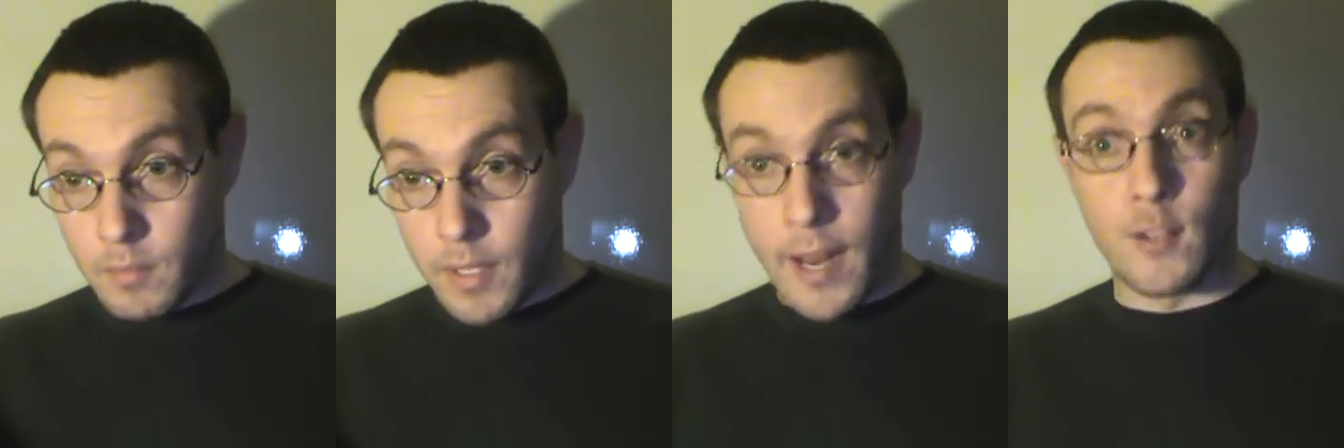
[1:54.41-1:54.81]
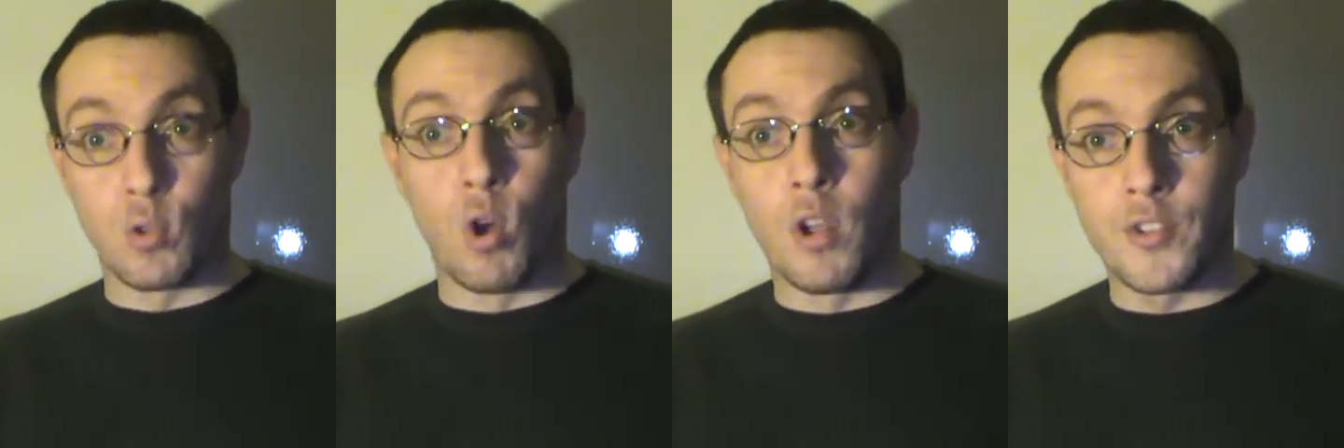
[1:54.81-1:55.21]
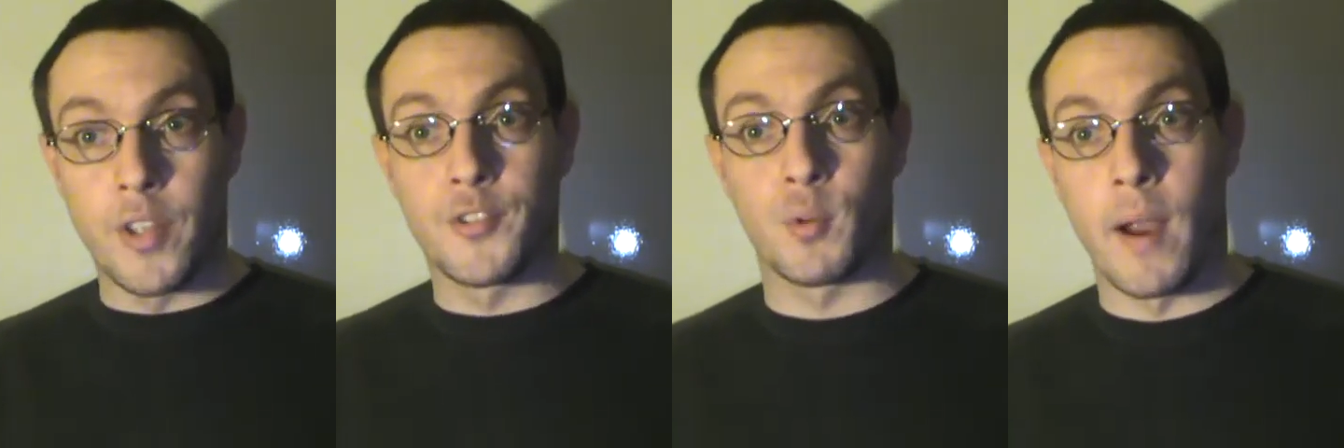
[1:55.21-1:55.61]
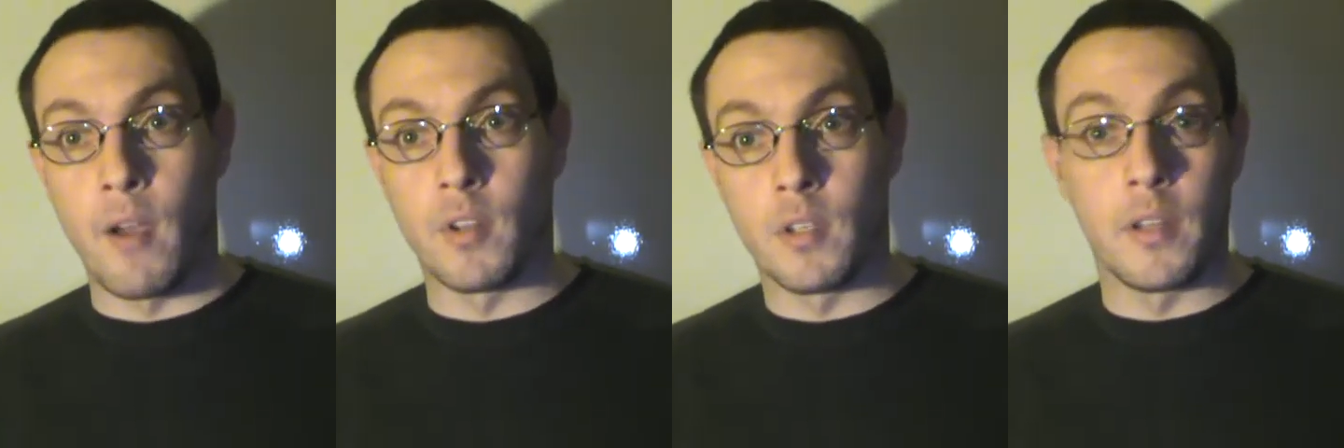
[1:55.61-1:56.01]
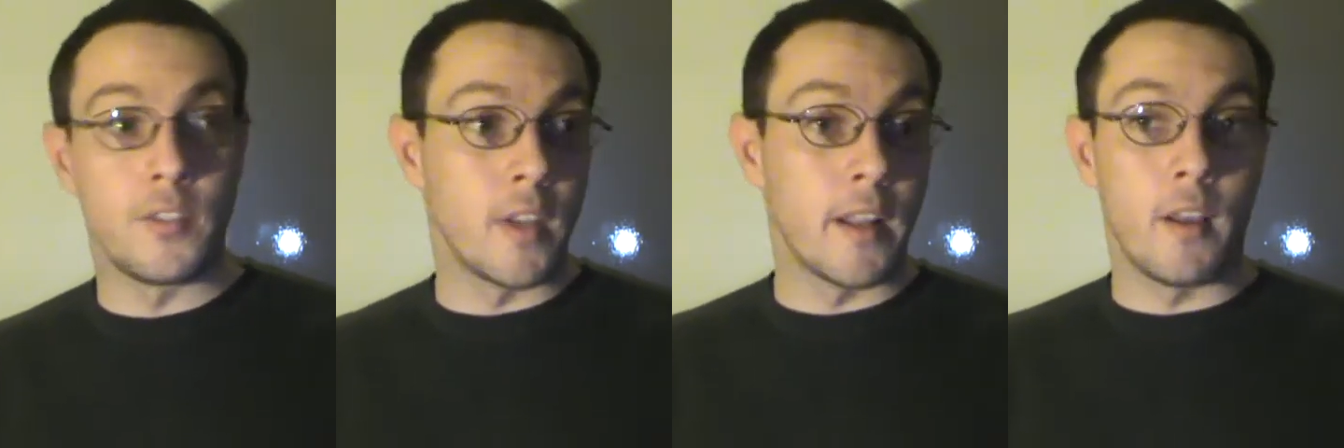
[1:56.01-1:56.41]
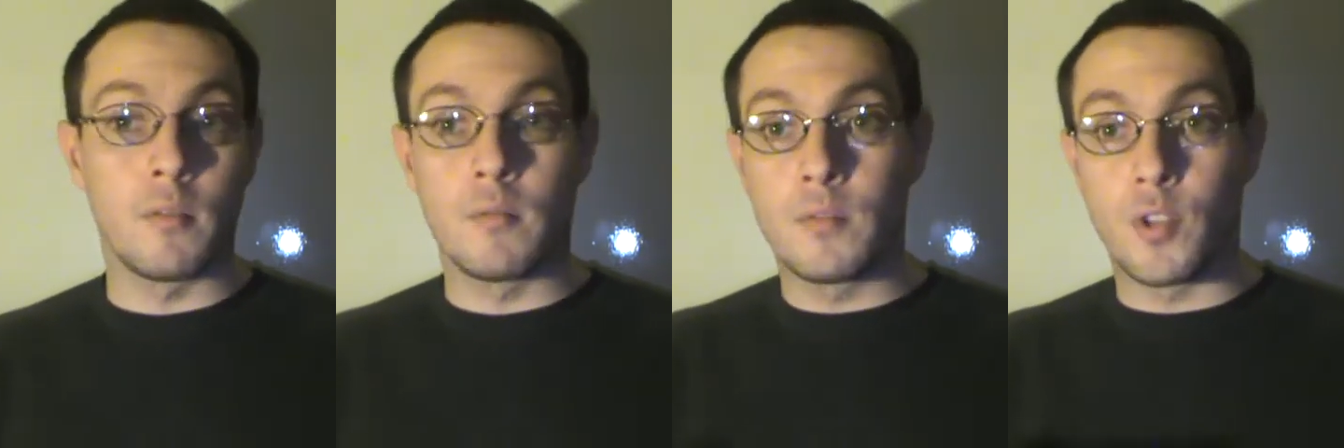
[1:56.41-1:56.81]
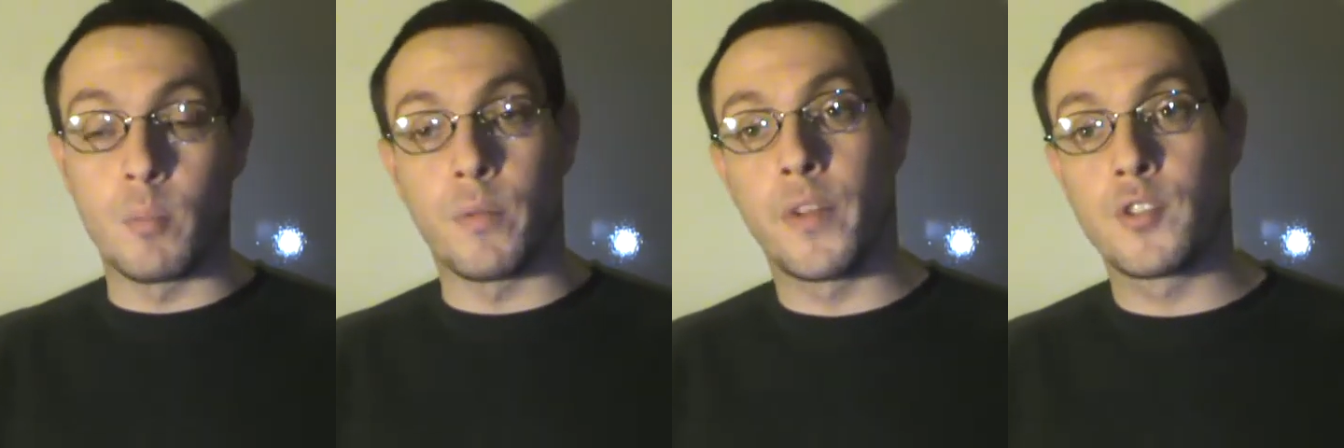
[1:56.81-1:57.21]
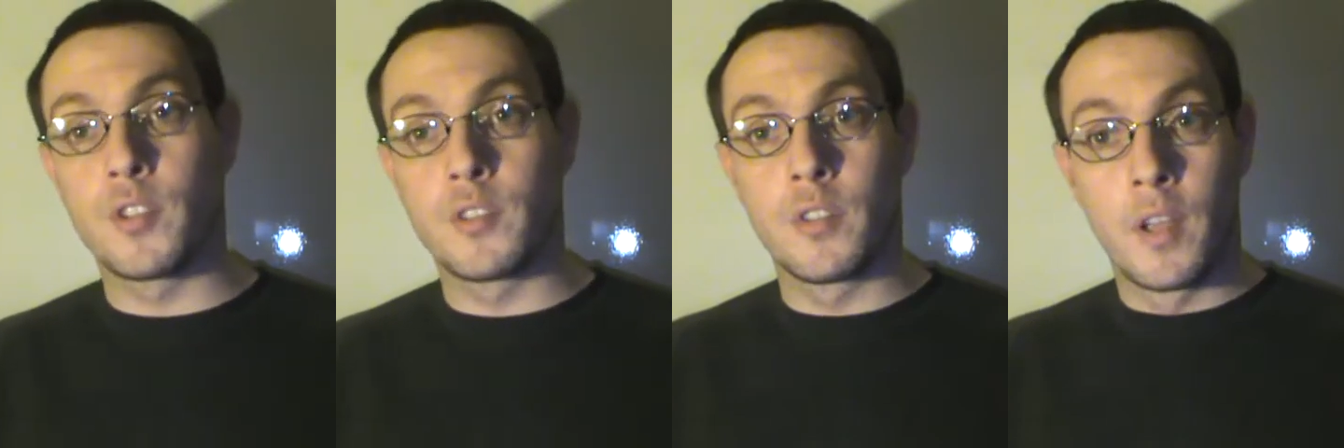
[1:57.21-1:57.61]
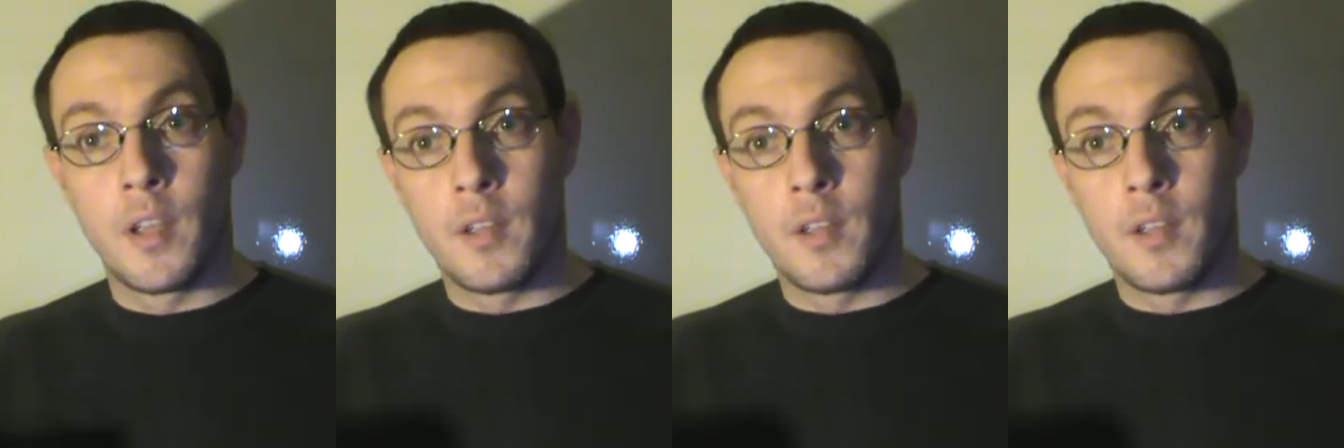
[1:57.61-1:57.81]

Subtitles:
it has laws that surround it, and they set out certain provisions,